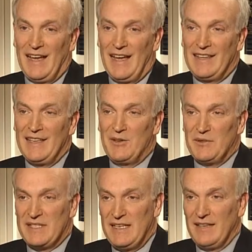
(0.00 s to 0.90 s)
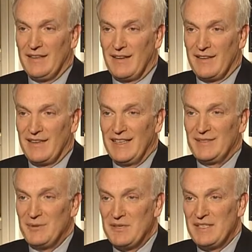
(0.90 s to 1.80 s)
I think you see a lot of
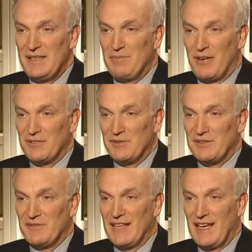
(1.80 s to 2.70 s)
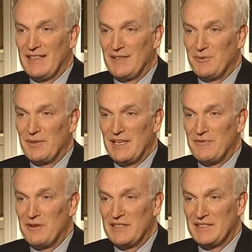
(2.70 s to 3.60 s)
things when you see parcels of land and
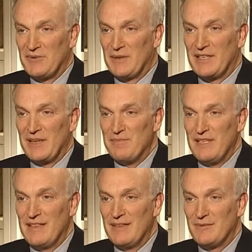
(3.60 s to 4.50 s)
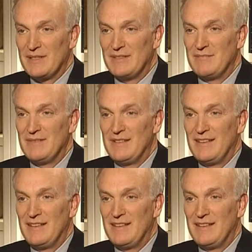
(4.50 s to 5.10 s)
whatever as to what can be done with them.